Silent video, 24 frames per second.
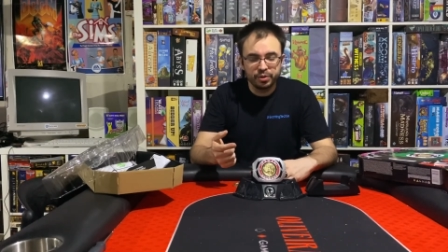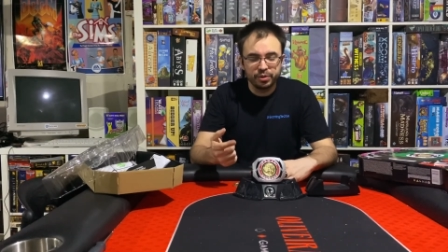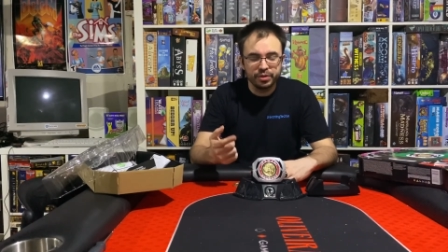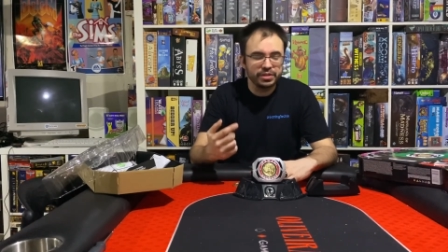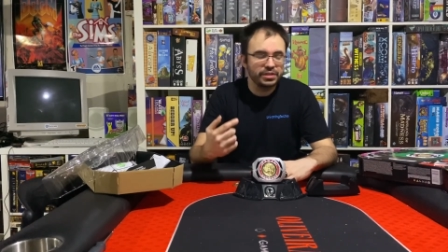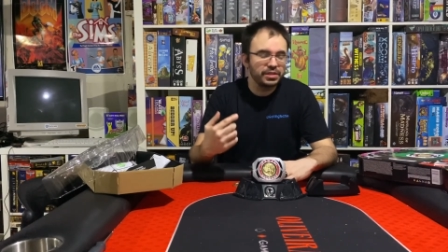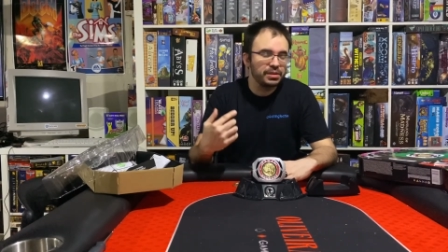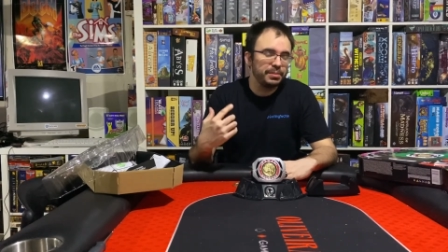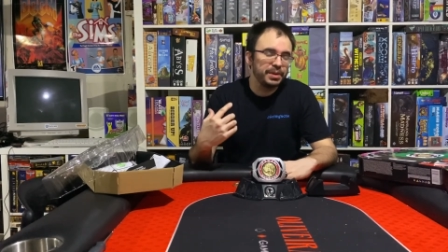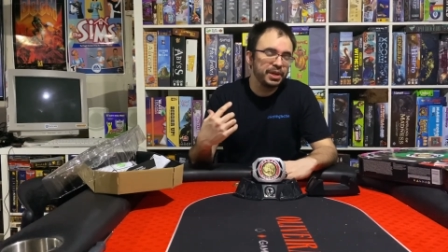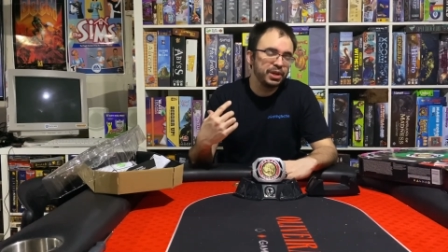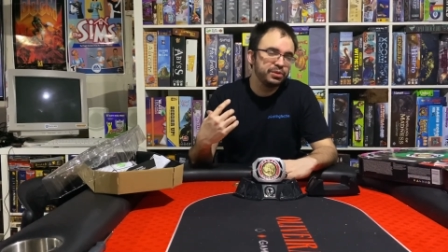As
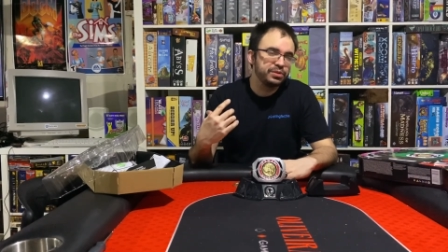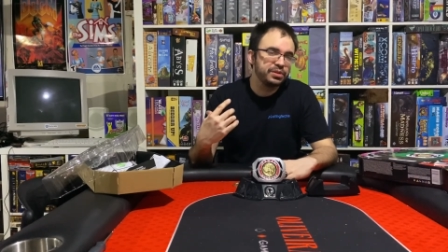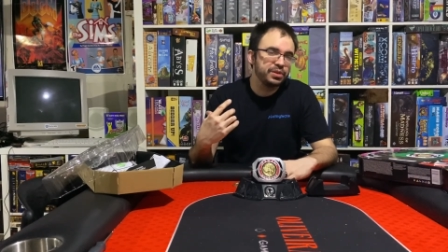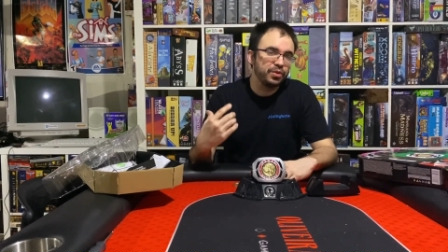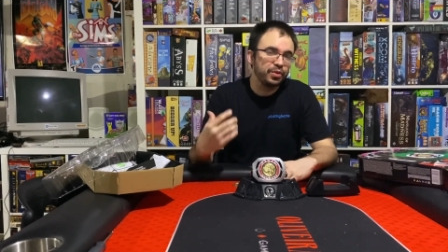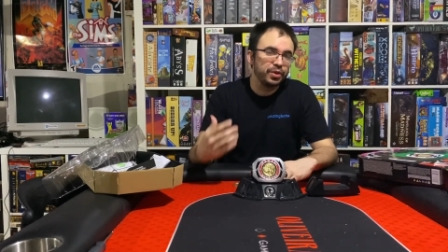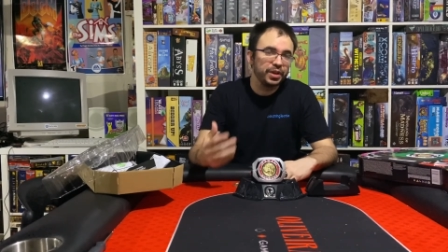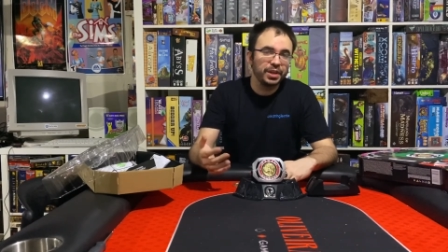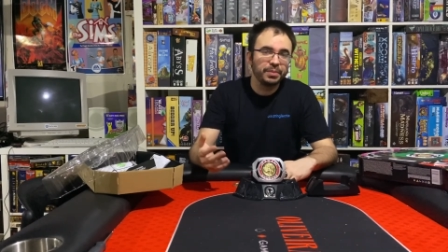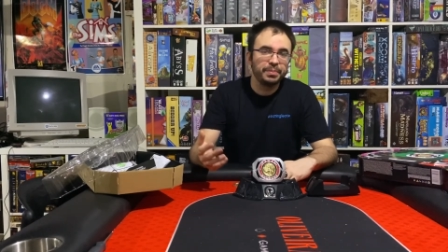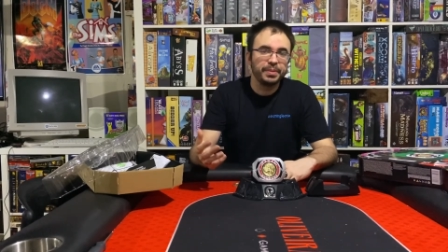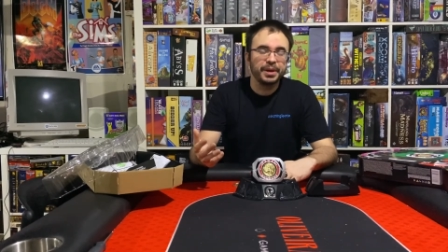somebody who's a
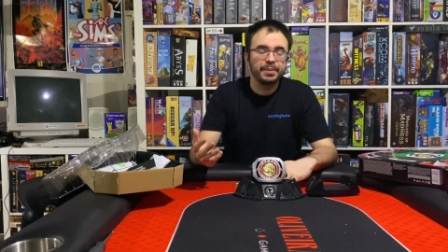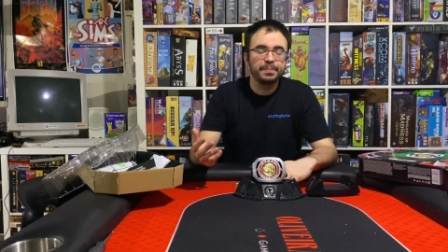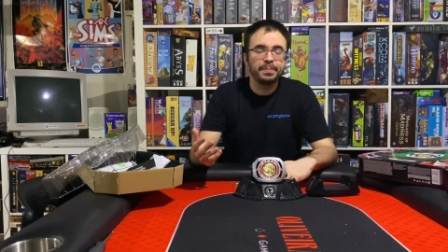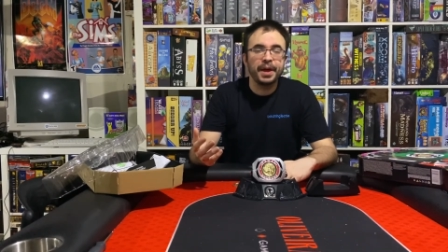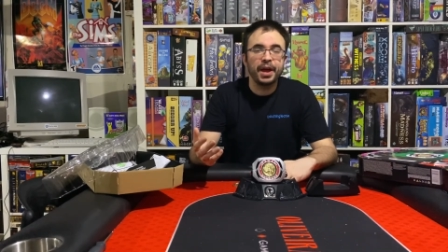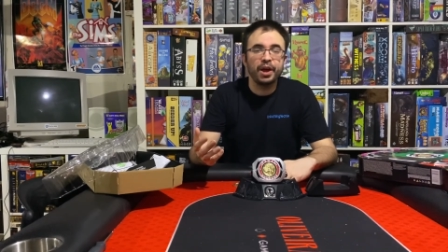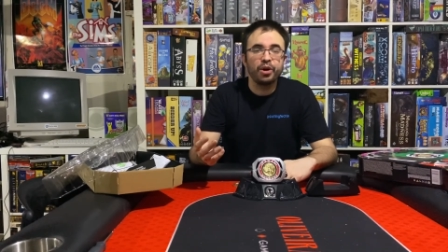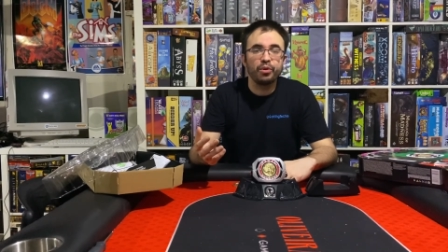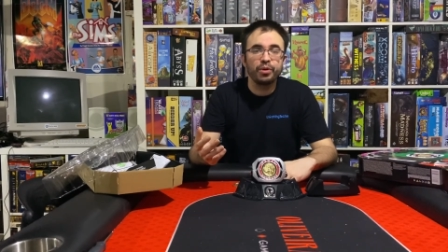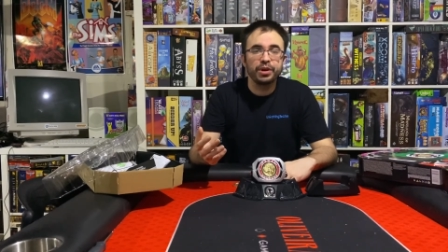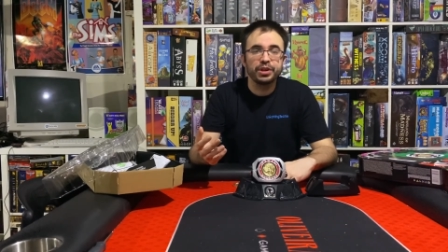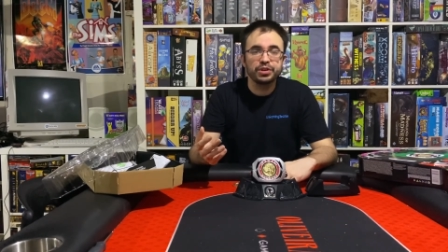really big
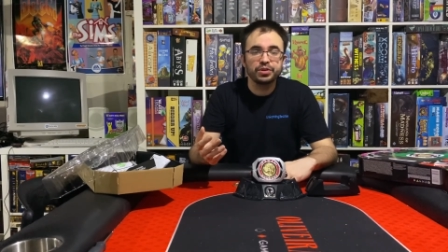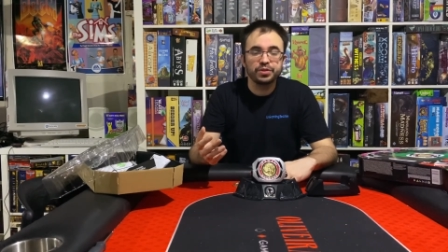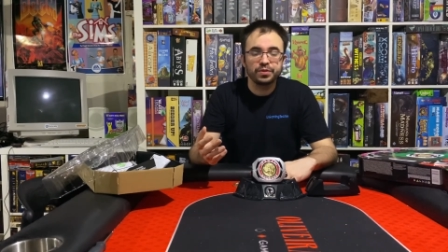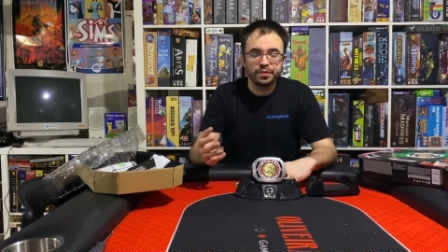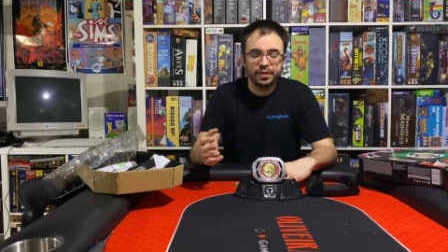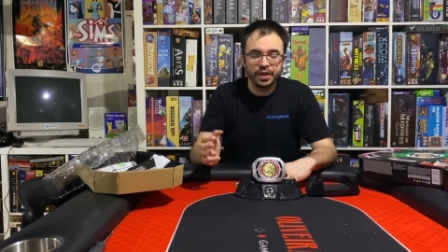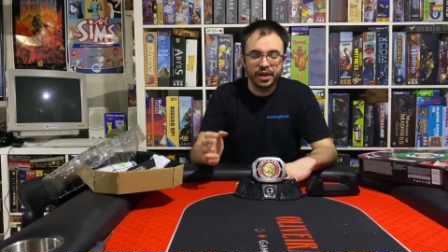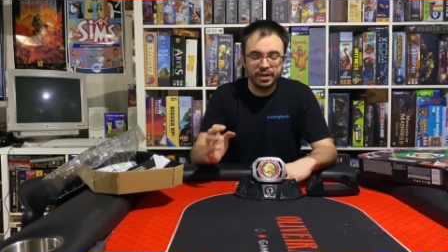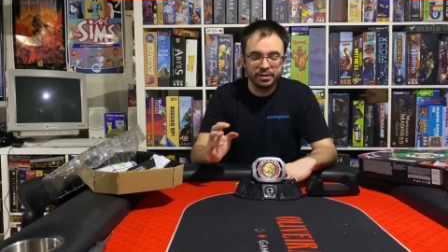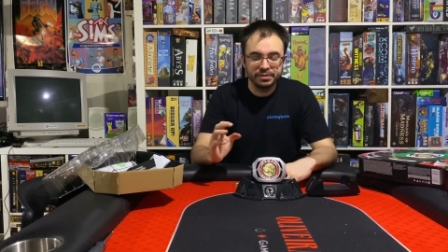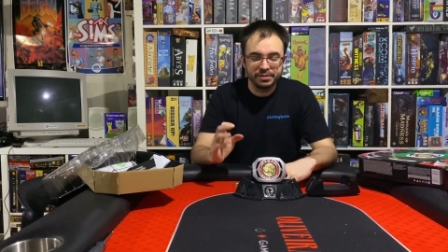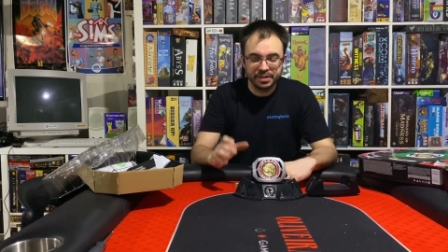Power Rangers
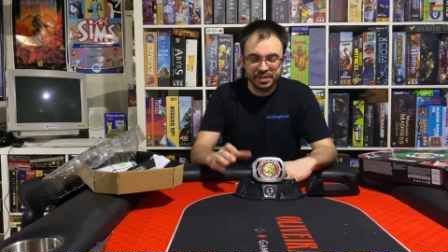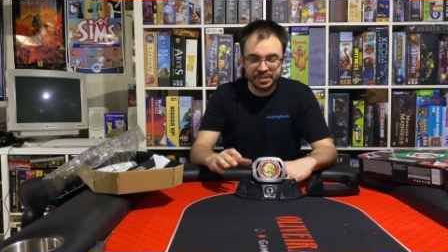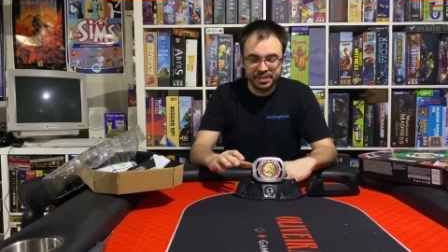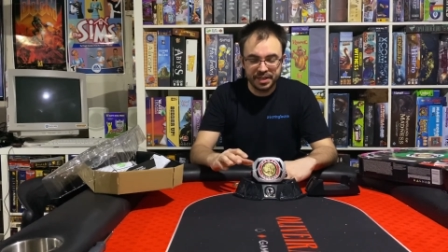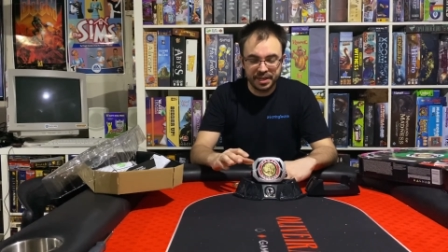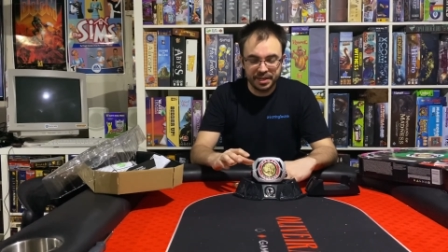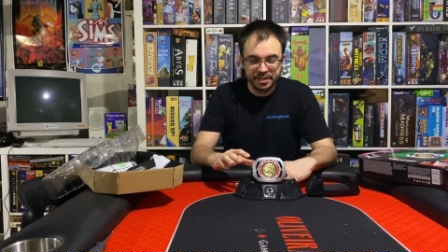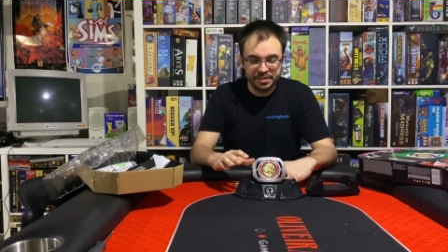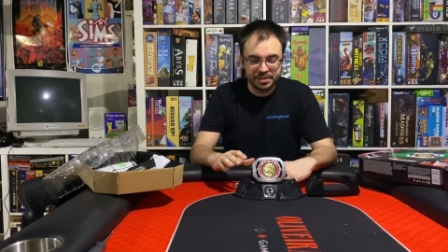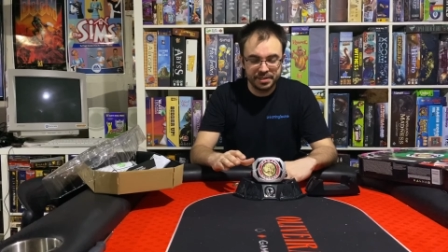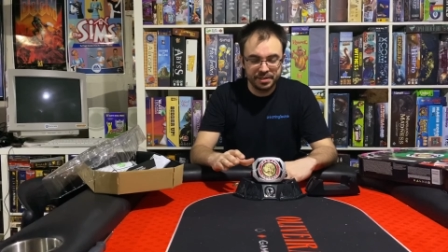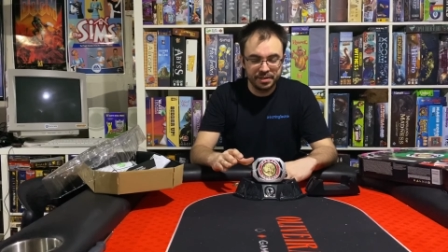fan, I was
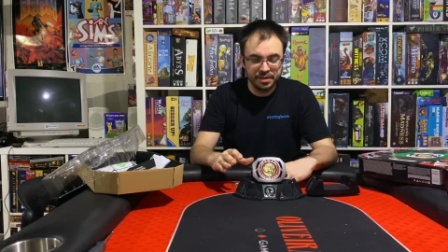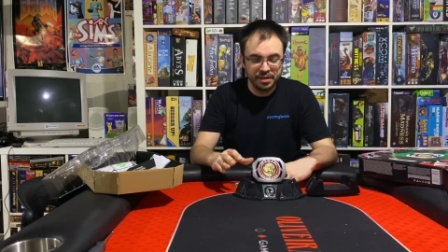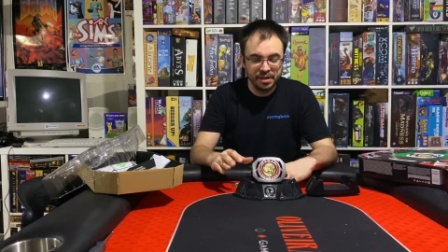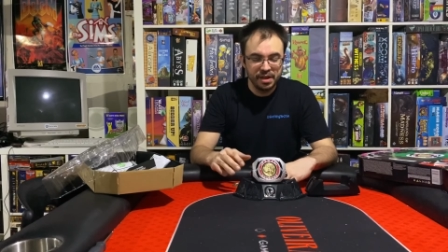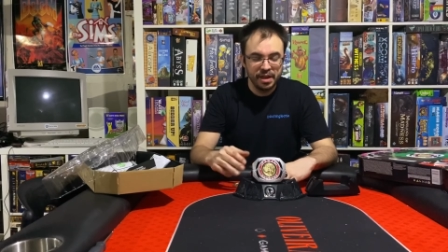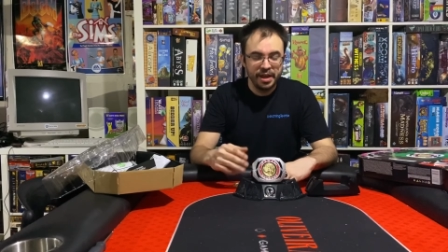excited to